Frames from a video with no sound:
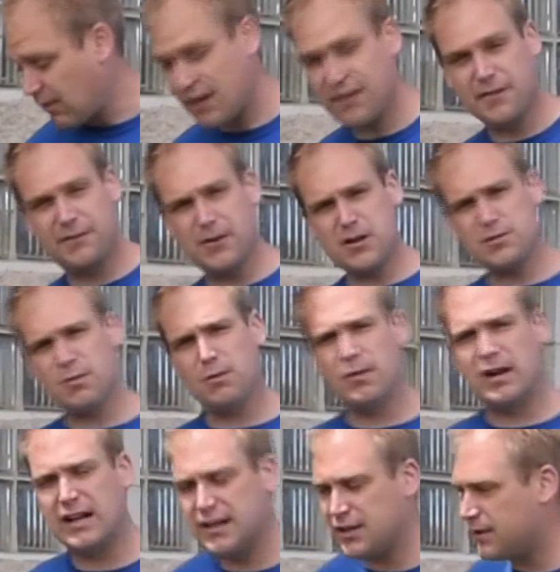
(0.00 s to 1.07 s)
The first one we're
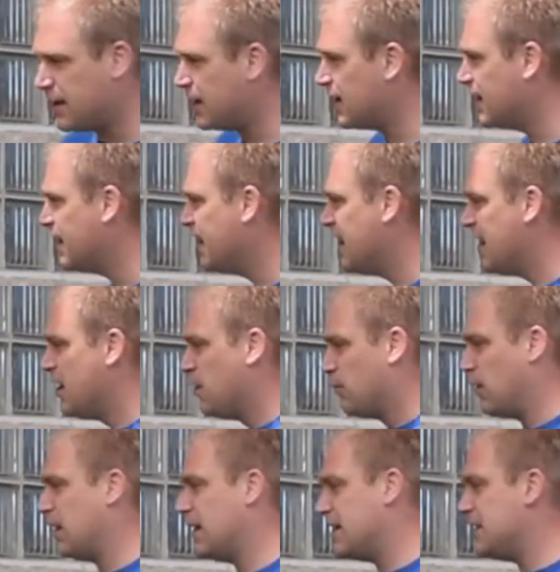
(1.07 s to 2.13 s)
going to do here,
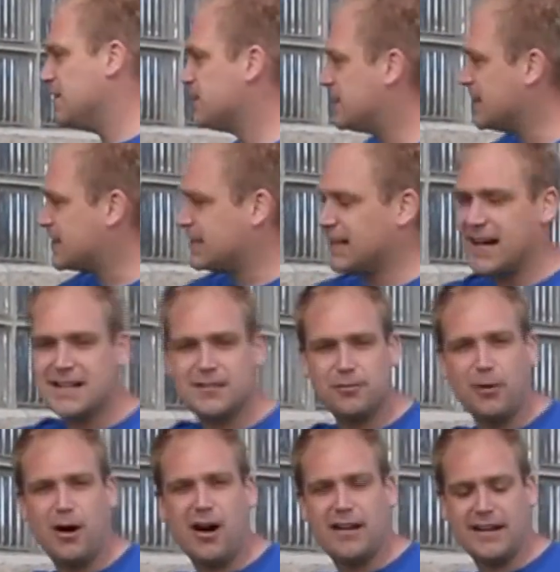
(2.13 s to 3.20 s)
we're going to use this nice
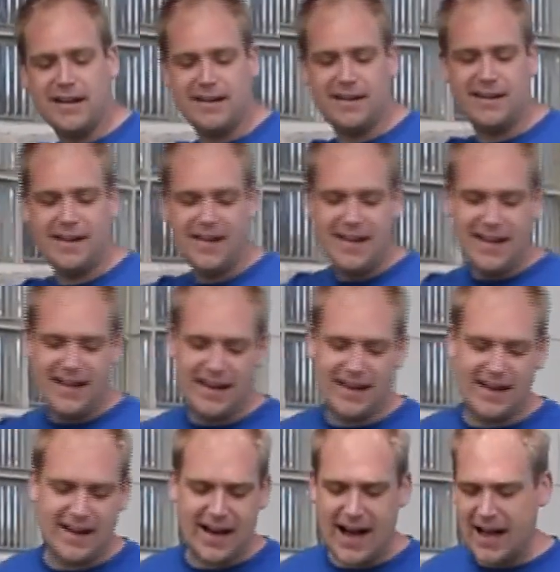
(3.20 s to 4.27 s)
wall here
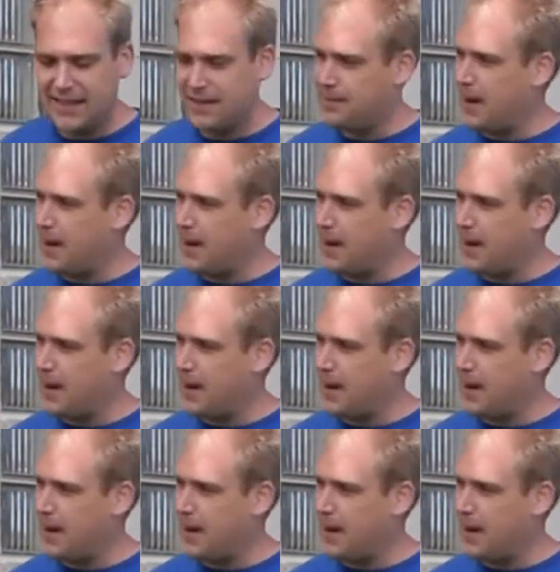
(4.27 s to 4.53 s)
on the